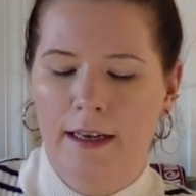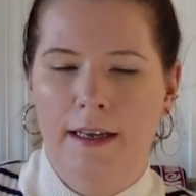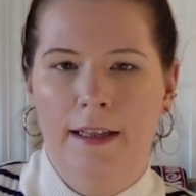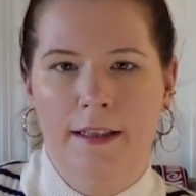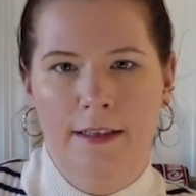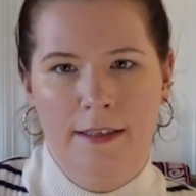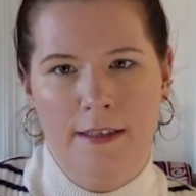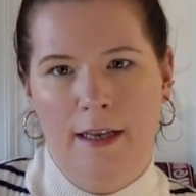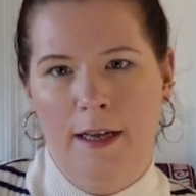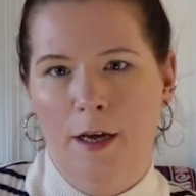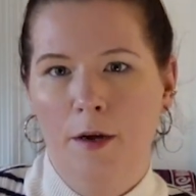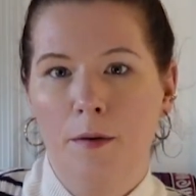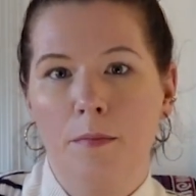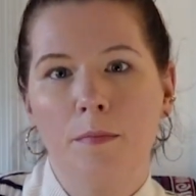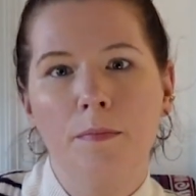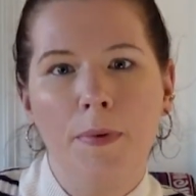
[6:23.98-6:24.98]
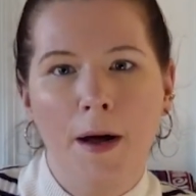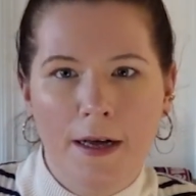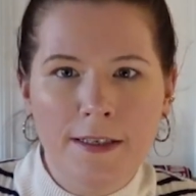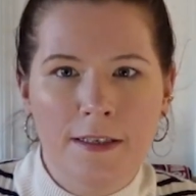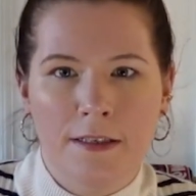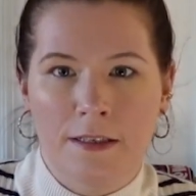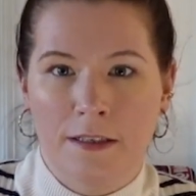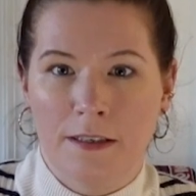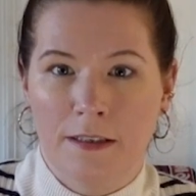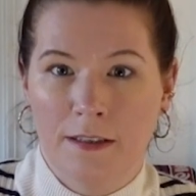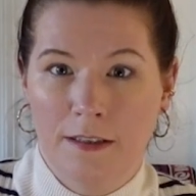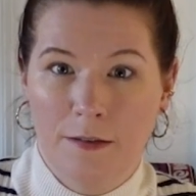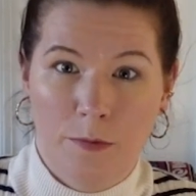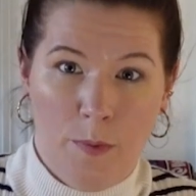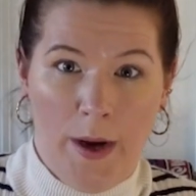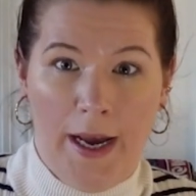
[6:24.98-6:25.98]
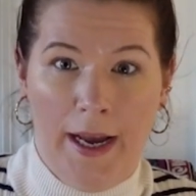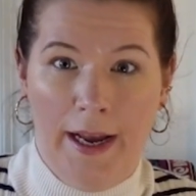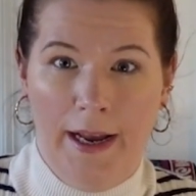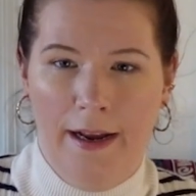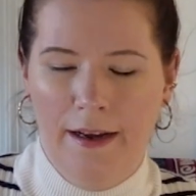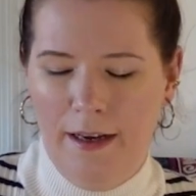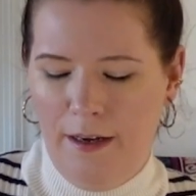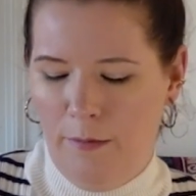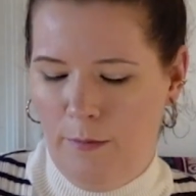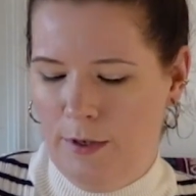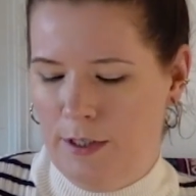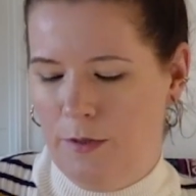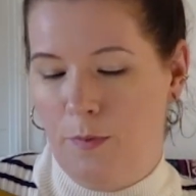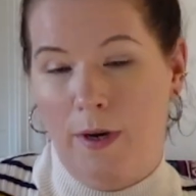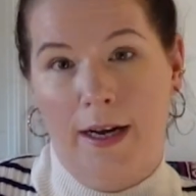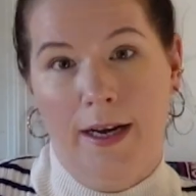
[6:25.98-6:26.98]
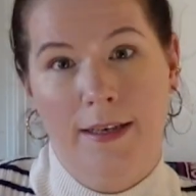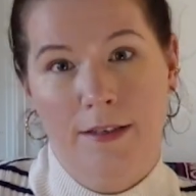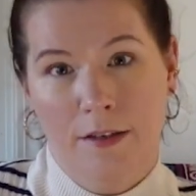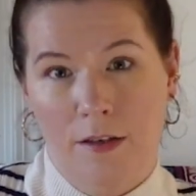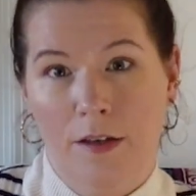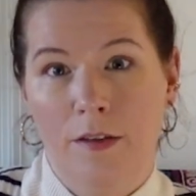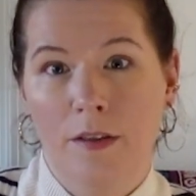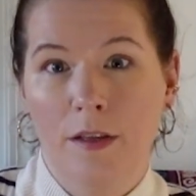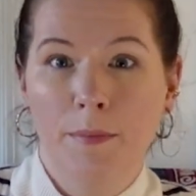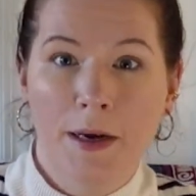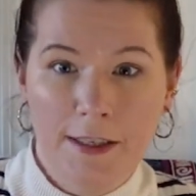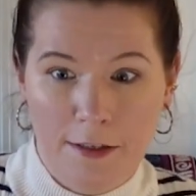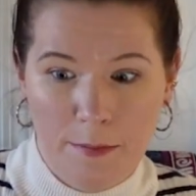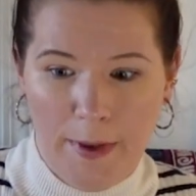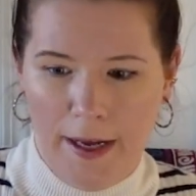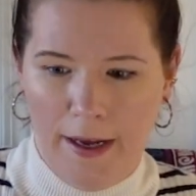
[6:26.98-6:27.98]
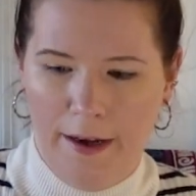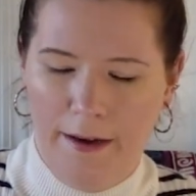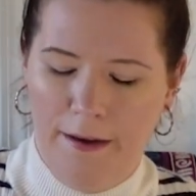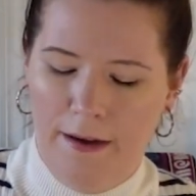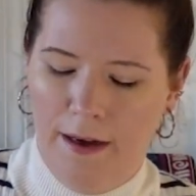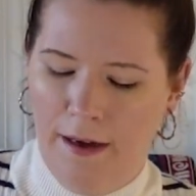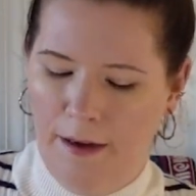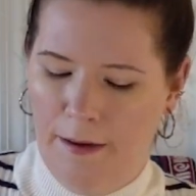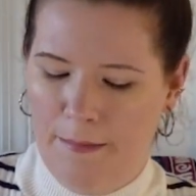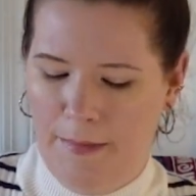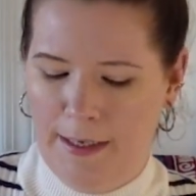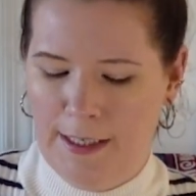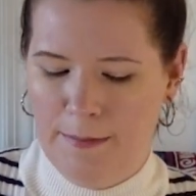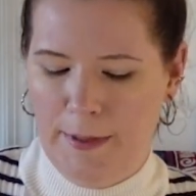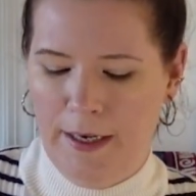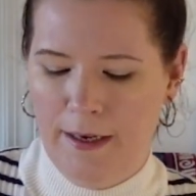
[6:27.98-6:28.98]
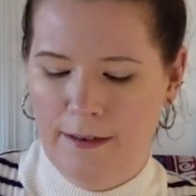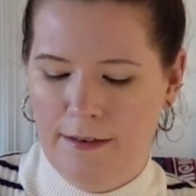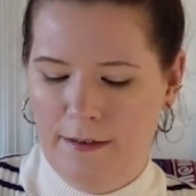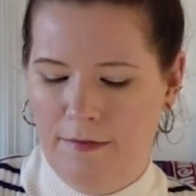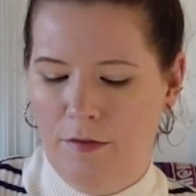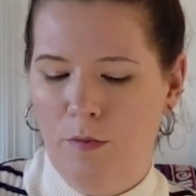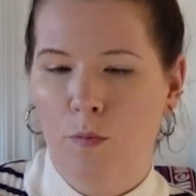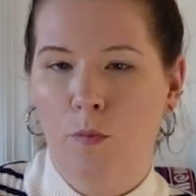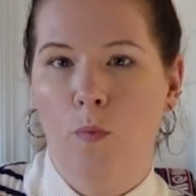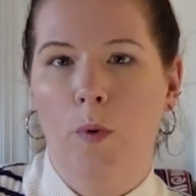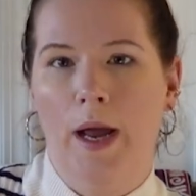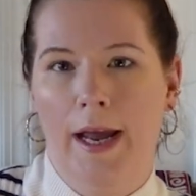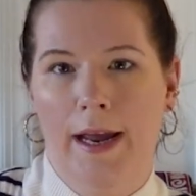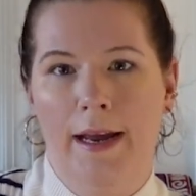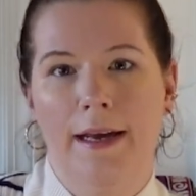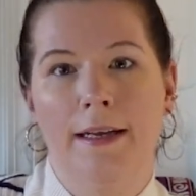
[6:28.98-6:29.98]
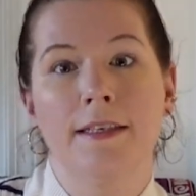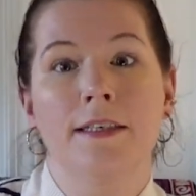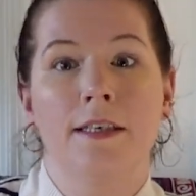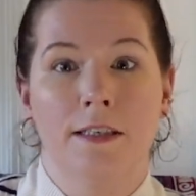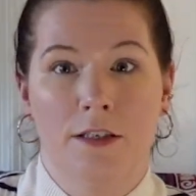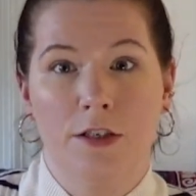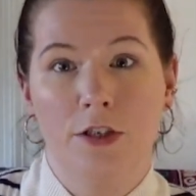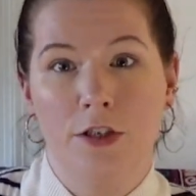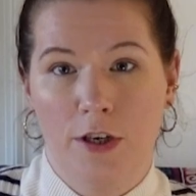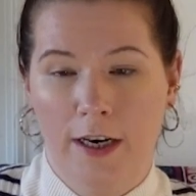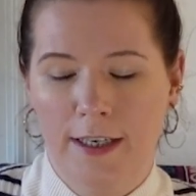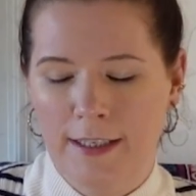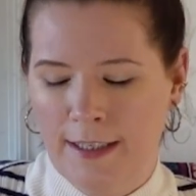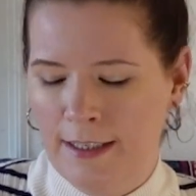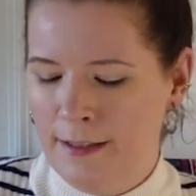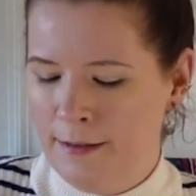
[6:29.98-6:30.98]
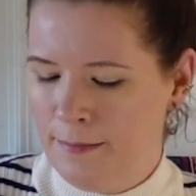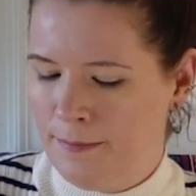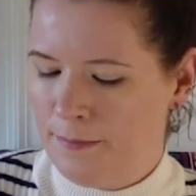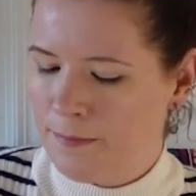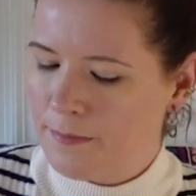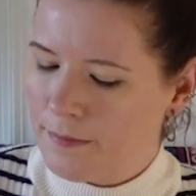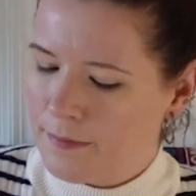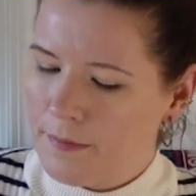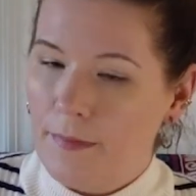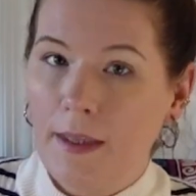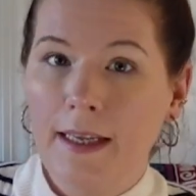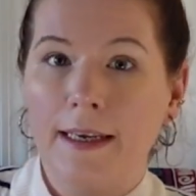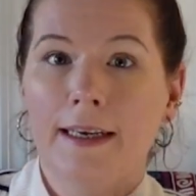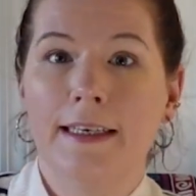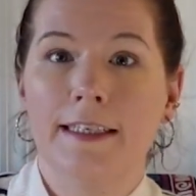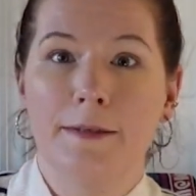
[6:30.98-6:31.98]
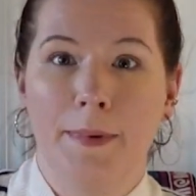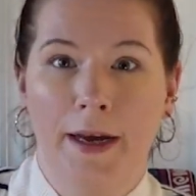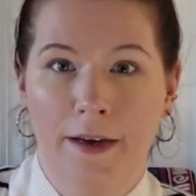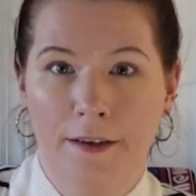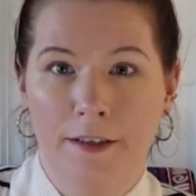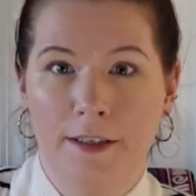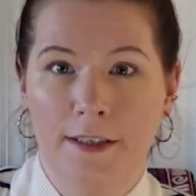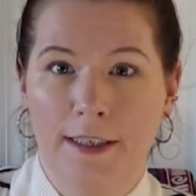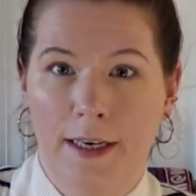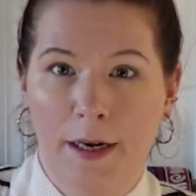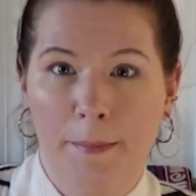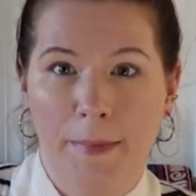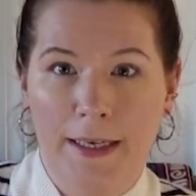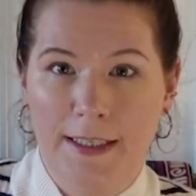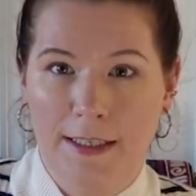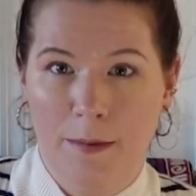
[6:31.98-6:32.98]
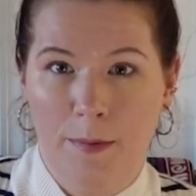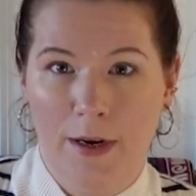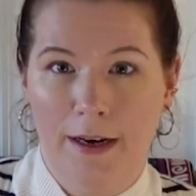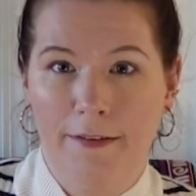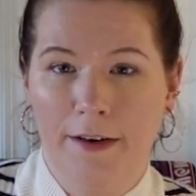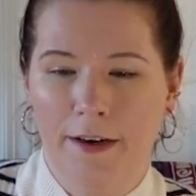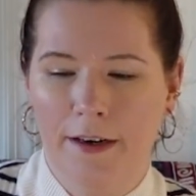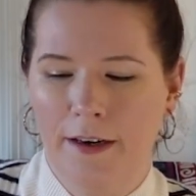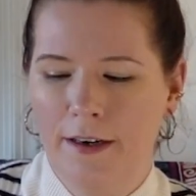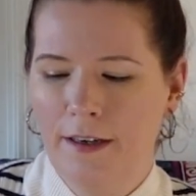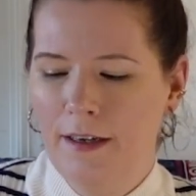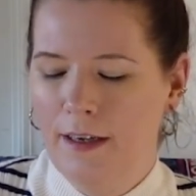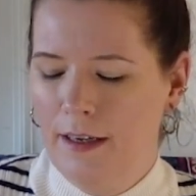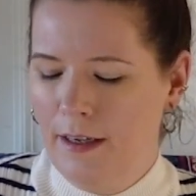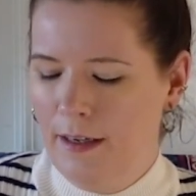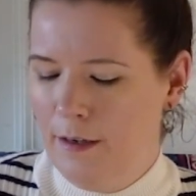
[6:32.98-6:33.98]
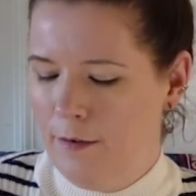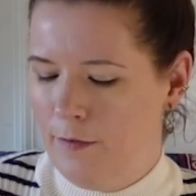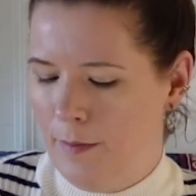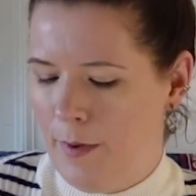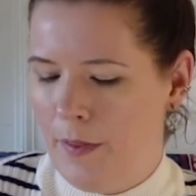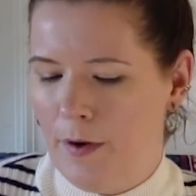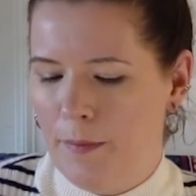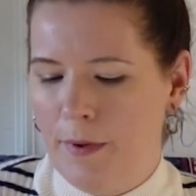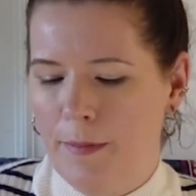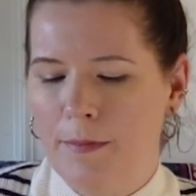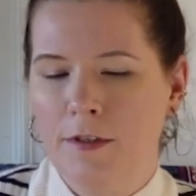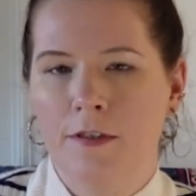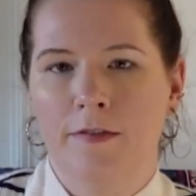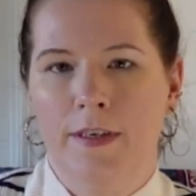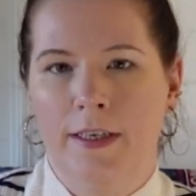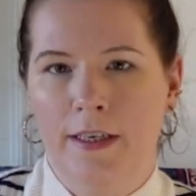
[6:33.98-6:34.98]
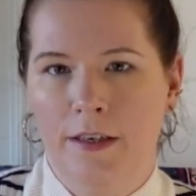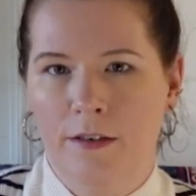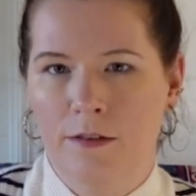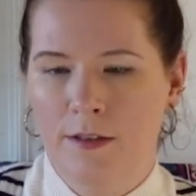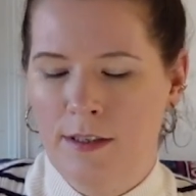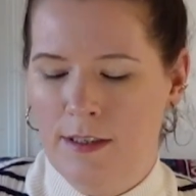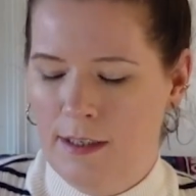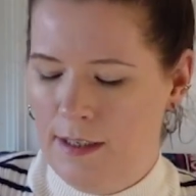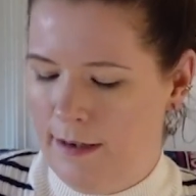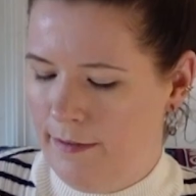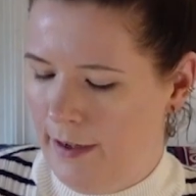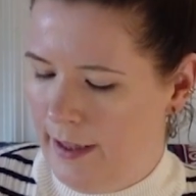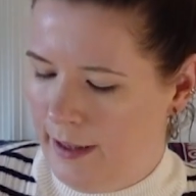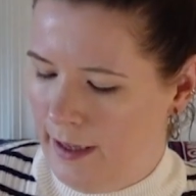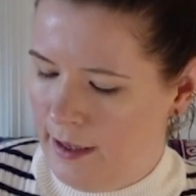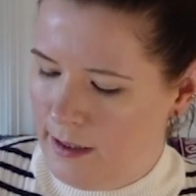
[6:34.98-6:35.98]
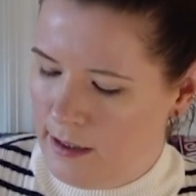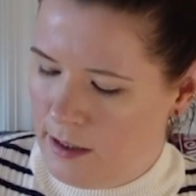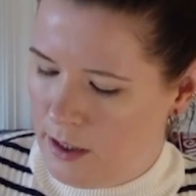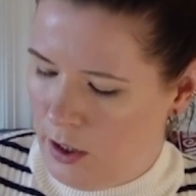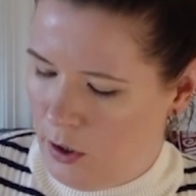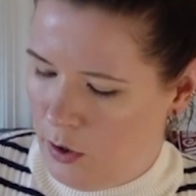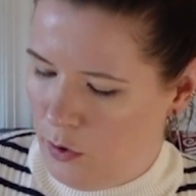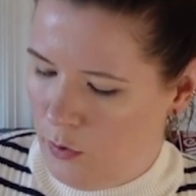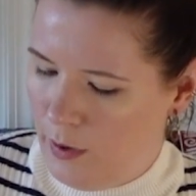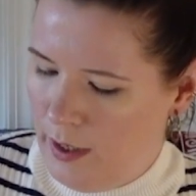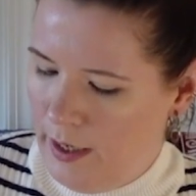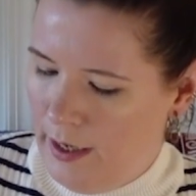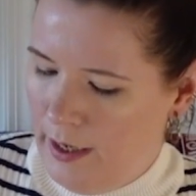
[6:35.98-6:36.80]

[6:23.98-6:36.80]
in this like puzzle way, which is why it's called the puzzle bag, is because of the way it's constructed, is my understanding based on what I've heard from other people's videos and stuff like that. So